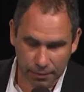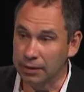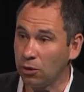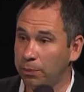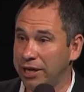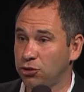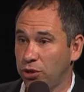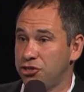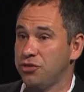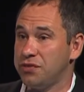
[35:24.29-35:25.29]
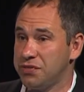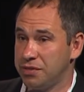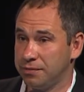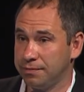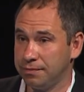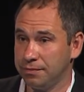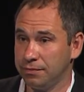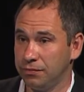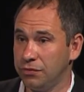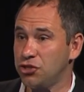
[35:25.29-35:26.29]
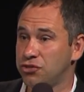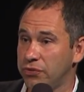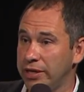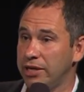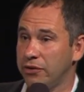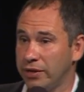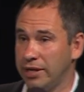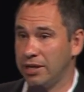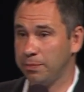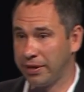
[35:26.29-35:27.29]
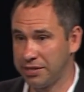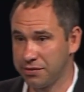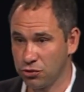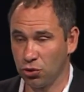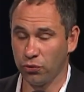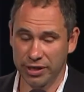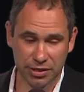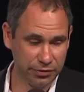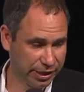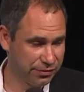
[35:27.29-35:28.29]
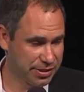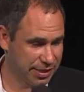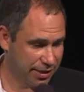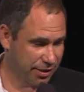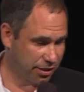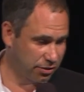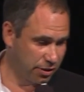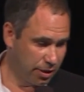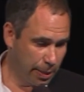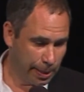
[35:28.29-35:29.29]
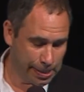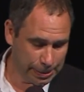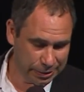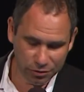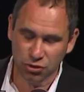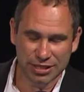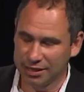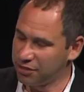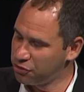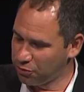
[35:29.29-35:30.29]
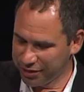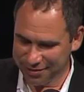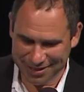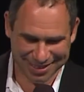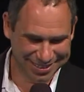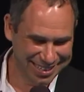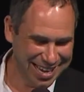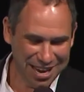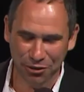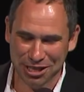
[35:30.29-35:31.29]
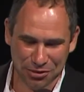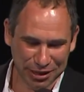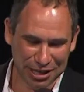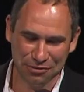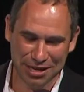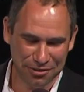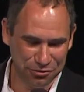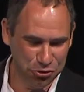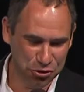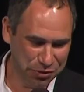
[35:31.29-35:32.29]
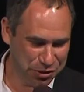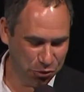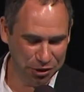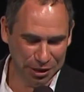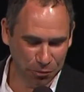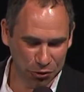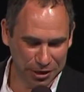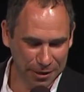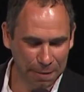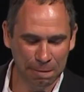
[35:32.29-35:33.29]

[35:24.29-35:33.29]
compared to HEVC, which is really, really impressive. So already we have a standard, not standard, sorry. Already we have a future video coding model